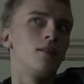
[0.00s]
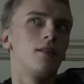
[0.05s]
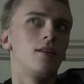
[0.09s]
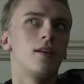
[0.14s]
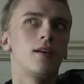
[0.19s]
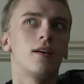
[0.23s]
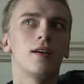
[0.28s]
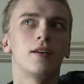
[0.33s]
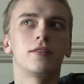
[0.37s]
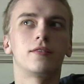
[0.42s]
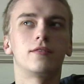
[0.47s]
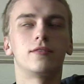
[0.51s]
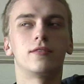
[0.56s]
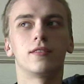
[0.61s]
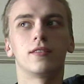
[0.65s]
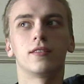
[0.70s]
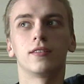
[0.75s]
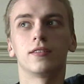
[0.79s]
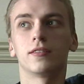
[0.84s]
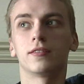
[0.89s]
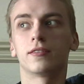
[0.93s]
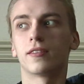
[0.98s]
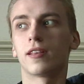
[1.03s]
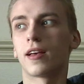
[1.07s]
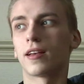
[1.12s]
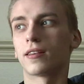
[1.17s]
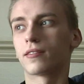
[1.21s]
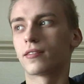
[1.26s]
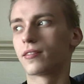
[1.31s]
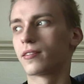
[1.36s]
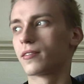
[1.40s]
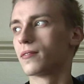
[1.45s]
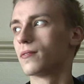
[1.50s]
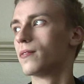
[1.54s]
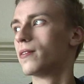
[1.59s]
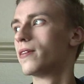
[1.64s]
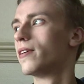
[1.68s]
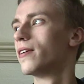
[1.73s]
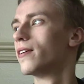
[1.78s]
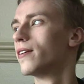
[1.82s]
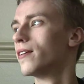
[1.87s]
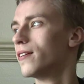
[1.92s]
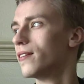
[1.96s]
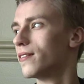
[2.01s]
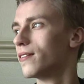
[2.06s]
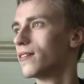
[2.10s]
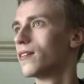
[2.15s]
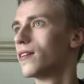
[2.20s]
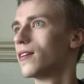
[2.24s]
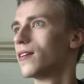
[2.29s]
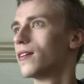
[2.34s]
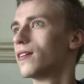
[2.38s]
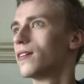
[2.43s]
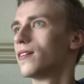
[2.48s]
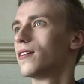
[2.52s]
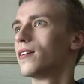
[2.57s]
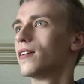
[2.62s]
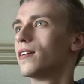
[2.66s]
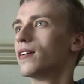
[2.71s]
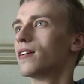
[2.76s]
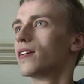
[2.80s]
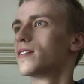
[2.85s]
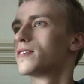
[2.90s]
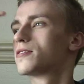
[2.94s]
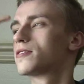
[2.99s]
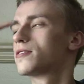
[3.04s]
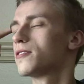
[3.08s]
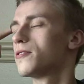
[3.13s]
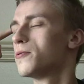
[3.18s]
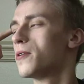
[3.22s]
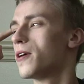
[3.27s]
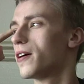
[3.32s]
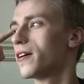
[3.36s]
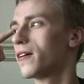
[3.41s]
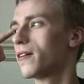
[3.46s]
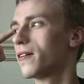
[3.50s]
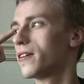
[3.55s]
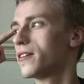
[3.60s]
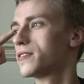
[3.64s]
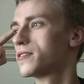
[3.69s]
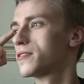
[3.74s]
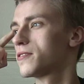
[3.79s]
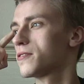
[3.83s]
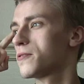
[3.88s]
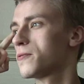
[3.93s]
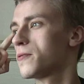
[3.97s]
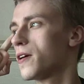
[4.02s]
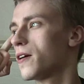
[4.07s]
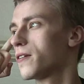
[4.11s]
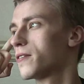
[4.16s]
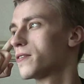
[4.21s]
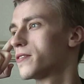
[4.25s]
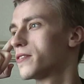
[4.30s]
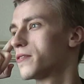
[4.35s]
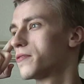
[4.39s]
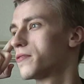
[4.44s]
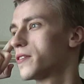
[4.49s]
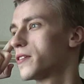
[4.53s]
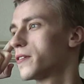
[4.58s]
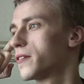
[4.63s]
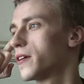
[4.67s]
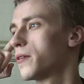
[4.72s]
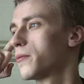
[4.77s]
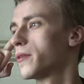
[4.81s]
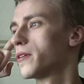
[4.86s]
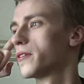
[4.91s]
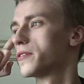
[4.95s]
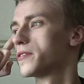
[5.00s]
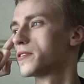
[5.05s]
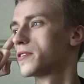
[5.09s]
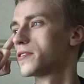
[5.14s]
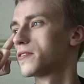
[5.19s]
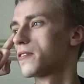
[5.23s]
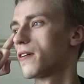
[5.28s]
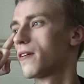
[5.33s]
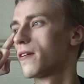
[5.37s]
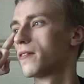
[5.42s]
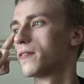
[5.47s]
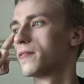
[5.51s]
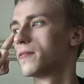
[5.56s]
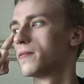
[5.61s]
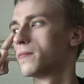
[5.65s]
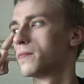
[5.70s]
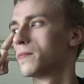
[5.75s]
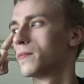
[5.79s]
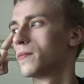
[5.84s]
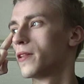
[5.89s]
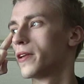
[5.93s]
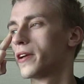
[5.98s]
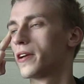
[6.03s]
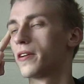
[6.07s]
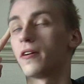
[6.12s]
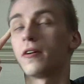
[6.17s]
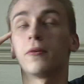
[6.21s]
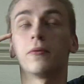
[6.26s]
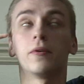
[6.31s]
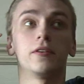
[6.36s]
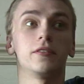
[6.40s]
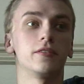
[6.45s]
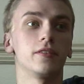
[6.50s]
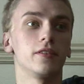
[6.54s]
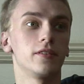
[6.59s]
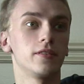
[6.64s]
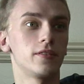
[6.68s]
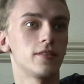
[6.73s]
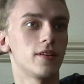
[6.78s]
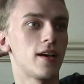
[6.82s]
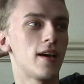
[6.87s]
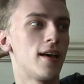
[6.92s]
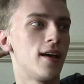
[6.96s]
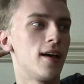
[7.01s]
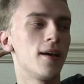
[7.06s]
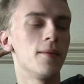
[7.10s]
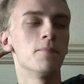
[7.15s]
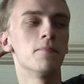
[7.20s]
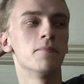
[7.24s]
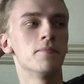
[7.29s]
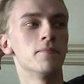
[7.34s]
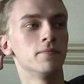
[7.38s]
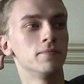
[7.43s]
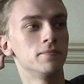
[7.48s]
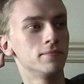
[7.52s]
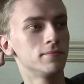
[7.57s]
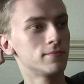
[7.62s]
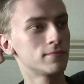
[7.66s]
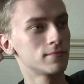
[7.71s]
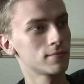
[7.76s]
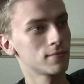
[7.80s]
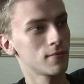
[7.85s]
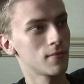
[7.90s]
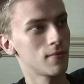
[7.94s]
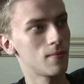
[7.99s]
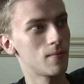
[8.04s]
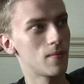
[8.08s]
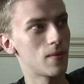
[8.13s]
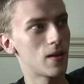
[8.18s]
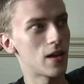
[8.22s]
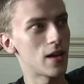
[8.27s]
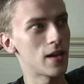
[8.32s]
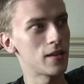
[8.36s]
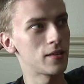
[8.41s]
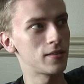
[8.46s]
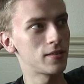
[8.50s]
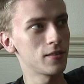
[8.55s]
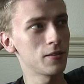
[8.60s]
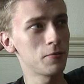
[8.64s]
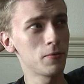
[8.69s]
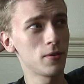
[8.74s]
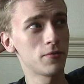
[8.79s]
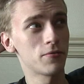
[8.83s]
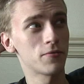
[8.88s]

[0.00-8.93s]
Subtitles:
Oh, geez, that's, it's so hard to figure out where to start, like it always is. I think we